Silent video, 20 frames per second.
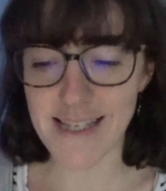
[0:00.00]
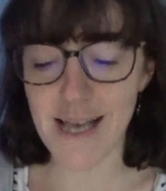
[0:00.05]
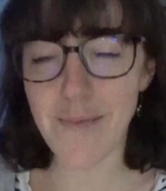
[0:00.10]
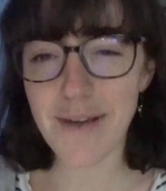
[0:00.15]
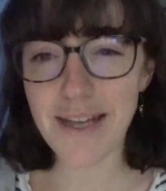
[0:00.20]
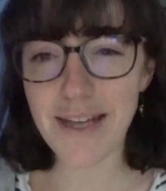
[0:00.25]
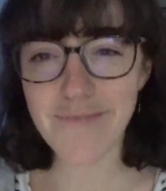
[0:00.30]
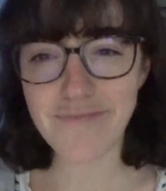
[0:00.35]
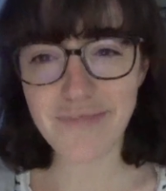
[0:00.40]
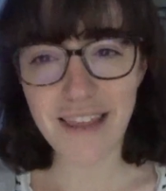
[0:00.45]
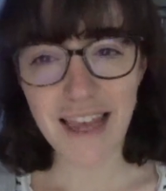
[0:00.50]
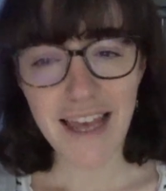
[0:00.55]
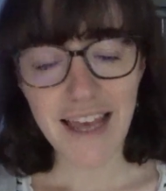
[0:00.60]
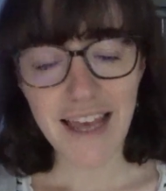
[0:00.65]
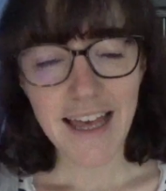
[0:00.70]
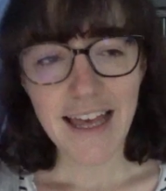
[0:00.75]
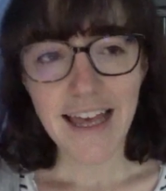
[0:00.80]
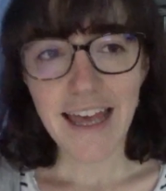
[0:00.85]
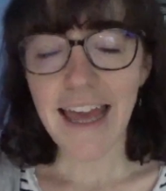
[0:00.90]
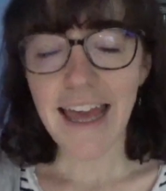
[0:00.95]
I mean,
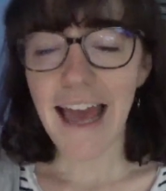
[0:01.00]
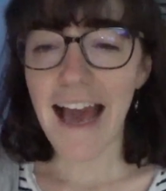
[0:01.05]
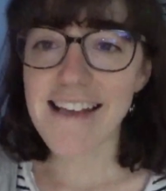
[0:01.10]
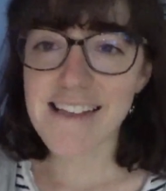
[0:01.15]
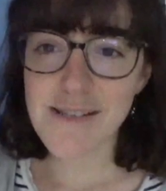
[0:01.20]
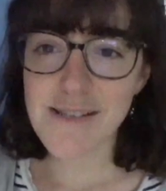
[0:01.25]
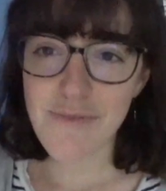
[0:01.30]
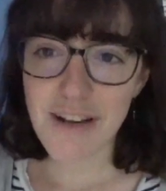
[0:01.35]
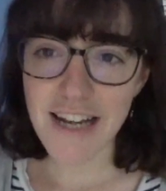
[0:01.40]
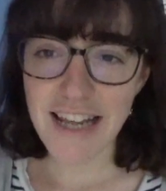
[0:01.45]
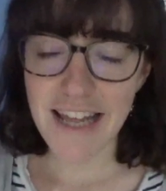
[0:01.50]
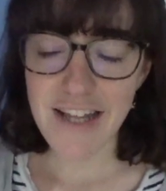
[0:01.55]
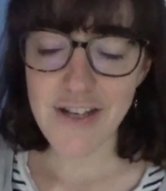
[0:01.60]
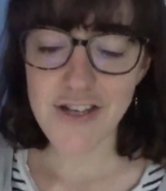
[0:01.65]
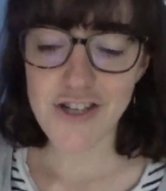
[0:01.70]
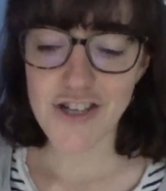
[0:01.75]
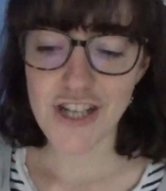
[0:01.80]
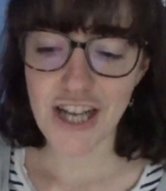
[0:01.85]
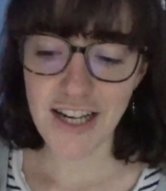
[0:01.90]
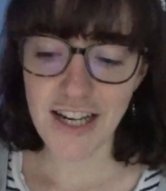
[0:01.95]
it has some really
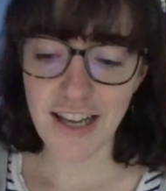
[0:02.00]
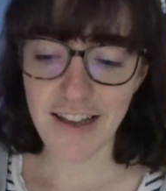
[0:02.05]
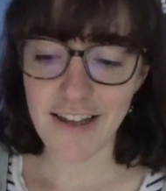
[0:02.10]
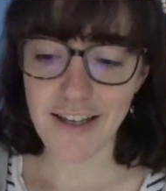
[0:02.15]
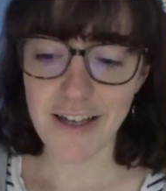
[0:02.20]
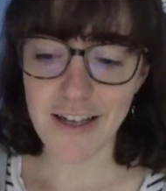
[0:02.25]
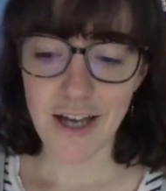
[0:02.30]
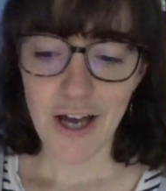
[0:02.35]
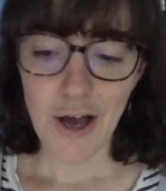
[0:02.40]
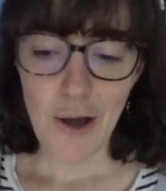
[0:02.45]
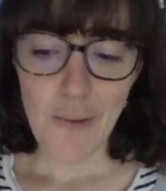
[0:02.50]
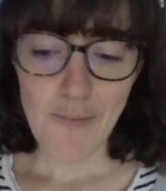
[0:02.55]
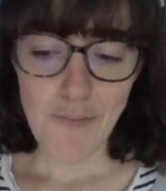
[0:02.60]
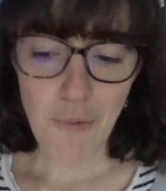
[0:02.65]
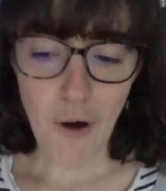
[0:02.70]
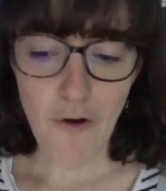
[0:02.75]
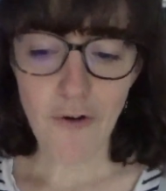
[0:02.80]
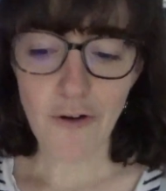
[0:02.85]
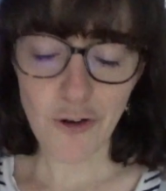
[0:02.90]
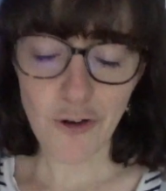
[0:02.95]
interesting like
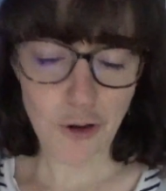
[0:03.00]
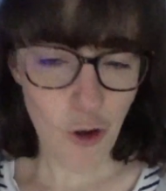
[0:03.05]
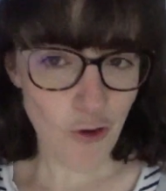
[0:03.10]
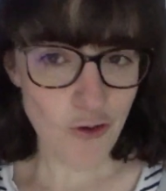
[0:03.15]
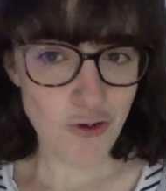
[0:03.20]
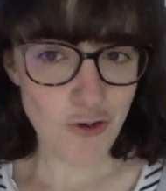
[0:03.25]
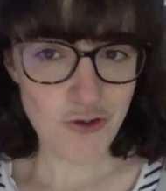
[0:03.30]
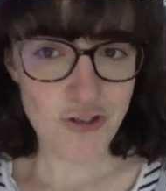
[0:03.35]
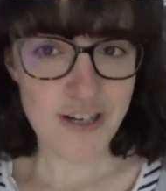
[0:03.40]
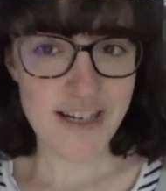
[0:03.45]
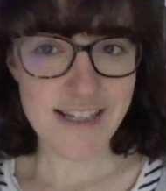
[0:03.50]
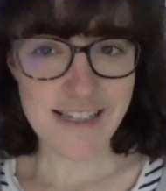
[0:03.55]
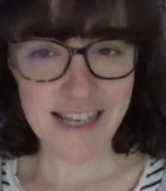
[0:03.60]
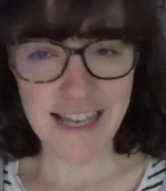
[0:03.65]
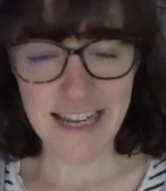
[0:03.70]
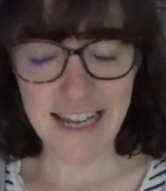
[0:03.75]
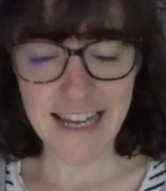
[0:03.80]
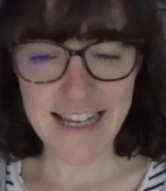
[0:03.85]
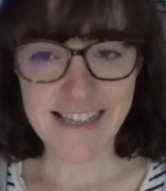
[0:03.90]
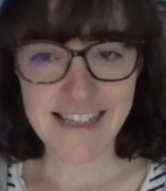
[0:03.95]
moral quandaries
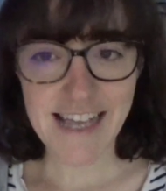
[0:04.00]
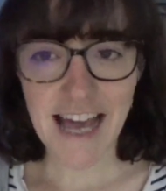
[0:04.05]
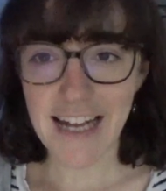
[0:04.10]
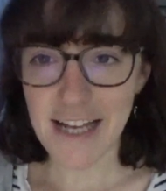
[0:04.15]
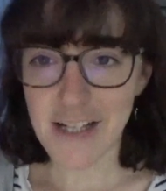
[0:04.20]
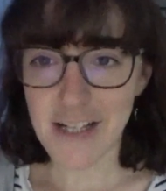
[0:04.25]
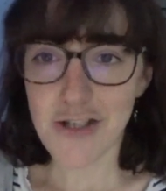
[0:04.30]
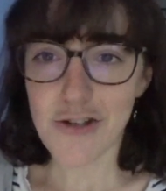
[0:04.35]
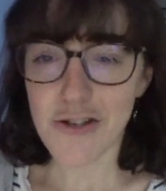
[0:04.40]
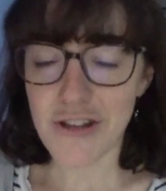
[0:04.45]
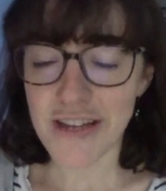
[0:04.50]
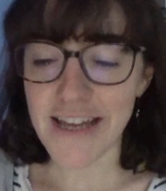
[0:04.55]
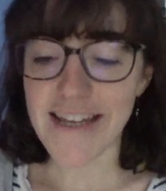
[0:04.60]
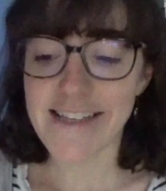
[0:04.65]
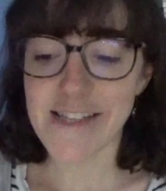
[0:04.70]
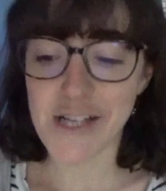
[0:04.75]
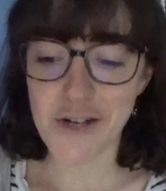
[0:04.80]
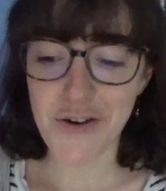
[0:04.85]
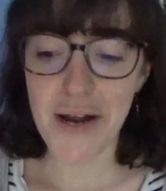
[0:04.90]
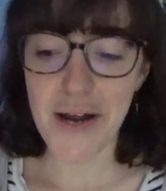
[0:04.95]
in it, and I do think
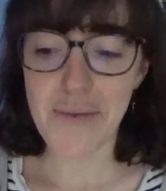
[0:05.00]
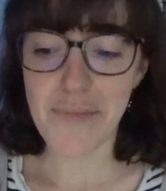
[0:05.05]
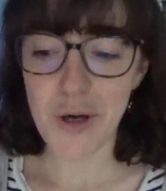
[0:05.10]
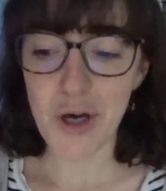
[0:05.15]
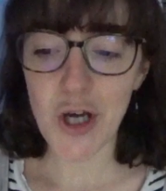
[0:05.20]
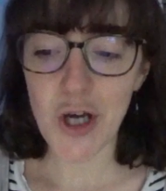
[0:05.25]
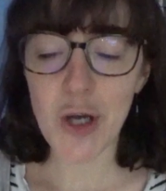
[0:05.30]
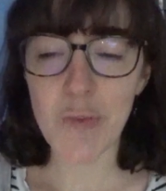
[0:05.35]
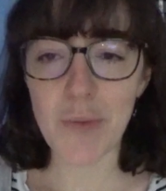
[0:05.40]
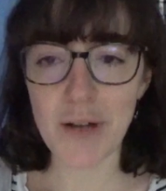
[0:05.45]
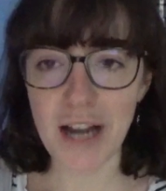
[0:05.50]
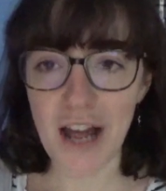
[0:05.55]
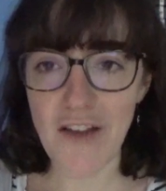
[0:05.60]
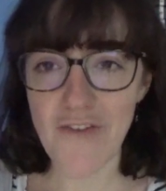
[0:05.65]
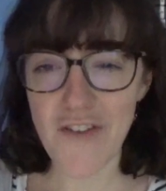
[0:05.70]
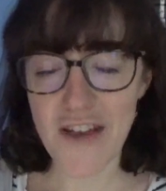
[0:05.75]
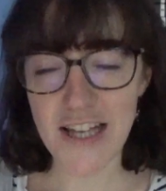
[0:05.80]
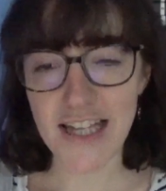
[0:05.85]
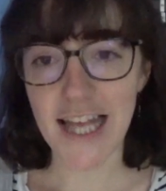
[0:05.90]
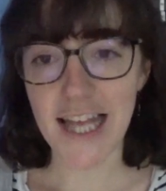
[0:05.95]
it's a great book, but I
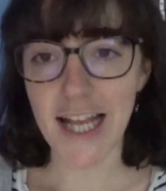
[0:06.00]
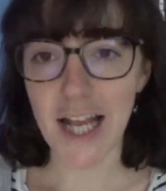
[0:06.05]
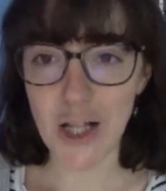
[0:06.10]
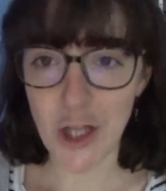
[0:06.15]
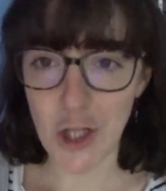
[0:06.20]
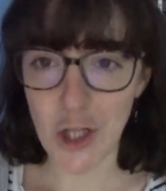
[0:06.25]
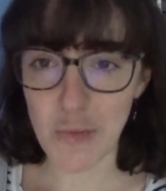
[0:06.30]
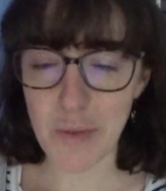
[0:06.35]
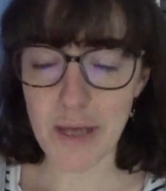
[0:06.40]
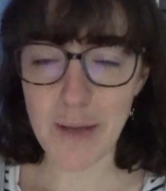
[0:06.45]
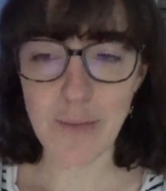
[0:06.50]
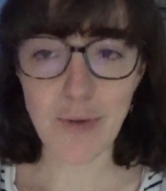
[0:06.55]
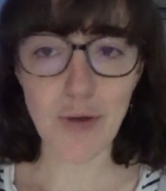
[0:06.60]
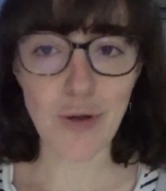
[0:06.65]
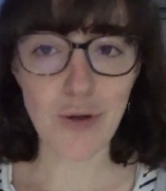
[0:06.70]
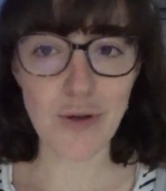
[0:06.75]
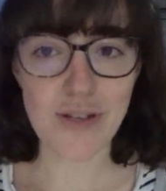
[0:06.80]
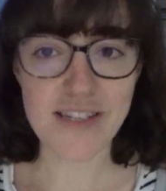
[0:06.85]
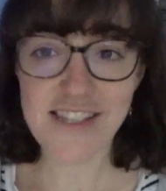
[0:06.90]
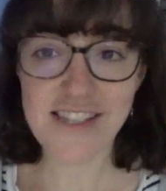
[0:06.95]
feel like a lot of
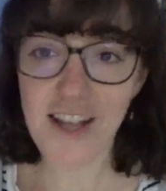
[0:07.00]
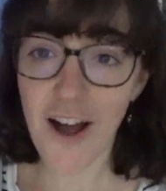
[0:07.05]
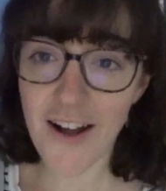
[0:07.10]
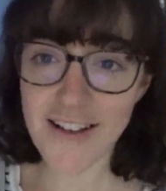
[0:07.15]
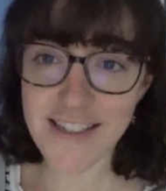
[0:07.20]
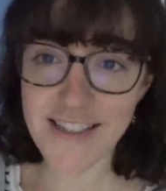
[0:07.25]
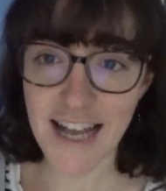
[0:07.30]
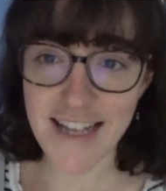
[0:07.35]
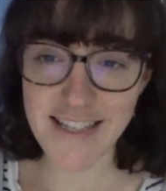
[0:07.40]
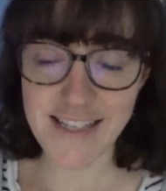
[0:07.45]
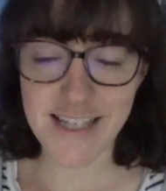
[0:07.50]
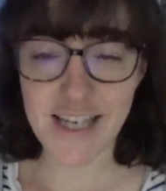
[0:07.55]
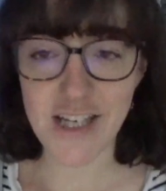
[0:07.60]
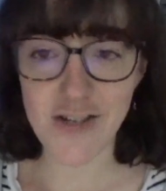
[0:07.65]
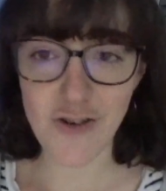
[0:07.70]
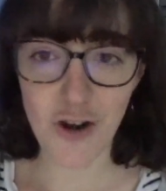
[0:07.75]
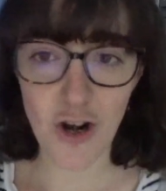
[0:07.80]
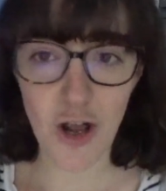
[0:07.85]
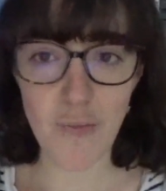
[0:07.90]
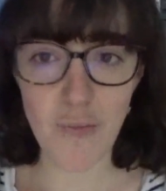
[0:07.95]
people start Anthony
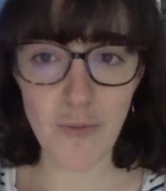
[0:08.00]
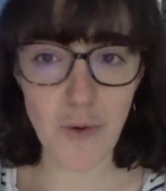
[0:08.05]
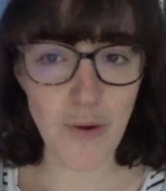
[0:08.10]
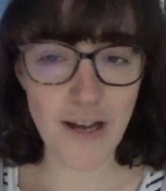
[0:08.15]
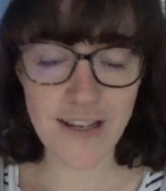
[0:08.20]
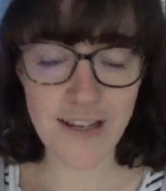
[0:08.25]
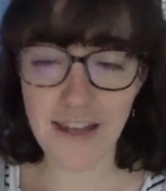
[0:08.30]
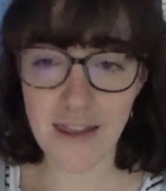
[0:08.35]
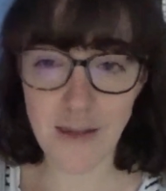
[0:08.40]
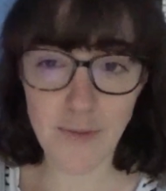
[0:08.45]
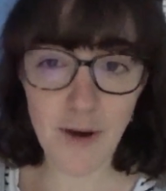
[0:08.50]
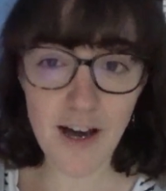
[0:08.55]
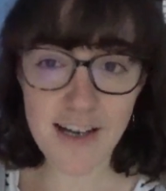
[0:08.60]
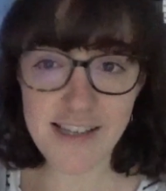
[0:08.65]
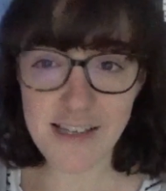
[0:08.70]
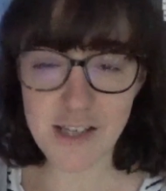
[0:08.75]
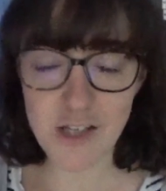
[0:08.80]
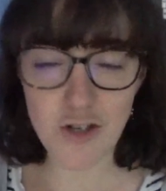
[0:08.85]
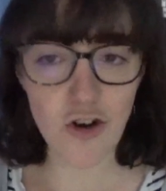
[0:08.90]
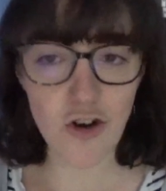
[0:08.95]
Trollope with the
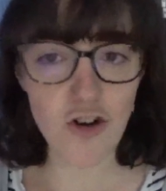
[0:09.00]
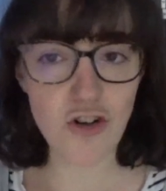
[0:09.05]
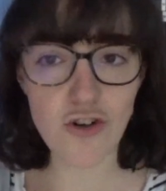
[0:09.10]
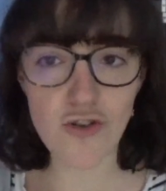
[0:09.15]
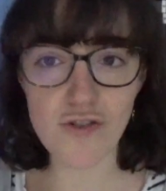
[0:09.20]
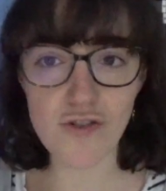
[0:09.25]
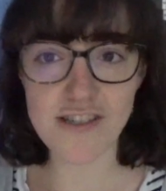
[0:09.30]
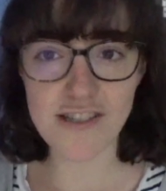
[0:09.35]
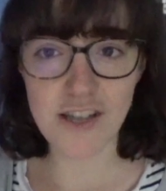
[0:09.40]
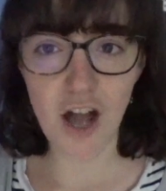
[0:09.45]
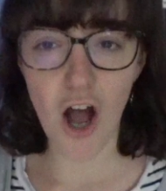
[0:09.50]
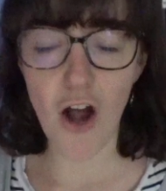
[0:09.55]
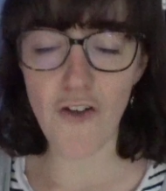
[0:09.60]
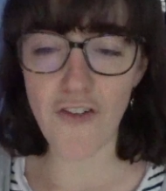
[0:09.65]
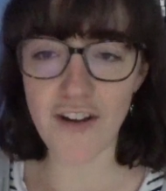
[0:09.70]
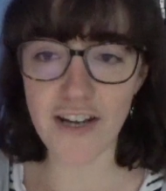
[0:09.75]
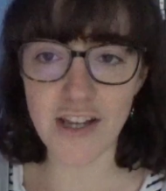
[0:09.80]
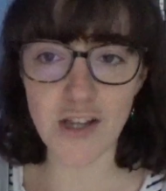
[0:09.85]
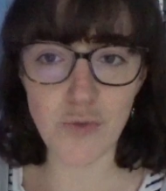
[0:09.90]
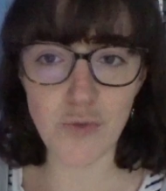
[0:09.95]
Barsetshire Chronicles, start
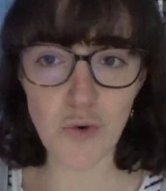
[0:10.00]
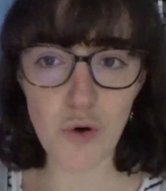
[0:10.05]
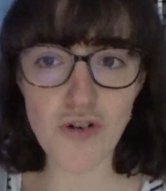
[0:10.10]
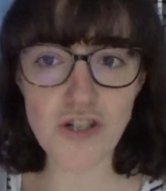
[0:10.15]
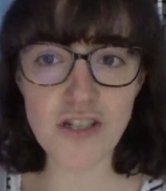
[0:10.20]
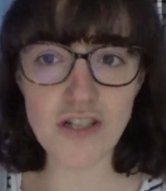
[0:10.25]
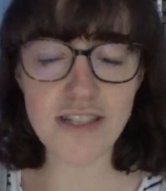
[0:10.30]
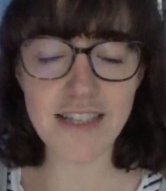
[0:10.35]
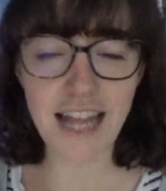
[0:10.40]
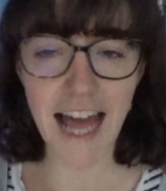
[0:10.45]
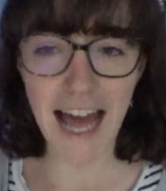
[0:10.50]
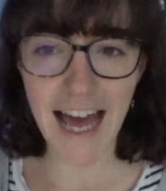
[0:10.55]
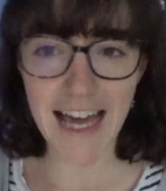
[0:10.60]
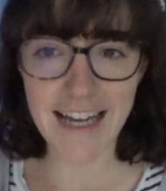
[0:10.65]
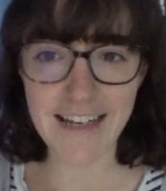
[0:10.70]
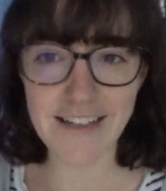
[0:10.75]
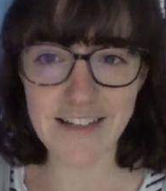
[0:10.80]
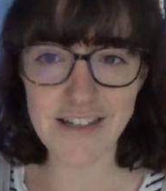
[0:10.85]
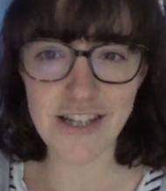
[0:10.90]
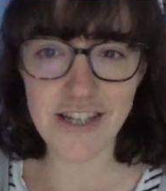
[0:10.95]
reading The Warden
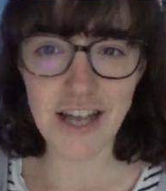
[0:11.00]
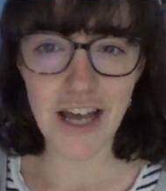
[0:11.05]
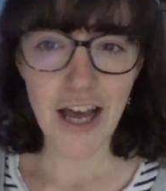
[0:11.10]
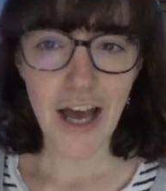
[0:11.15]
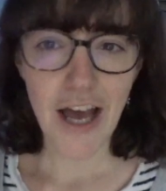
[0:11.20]
and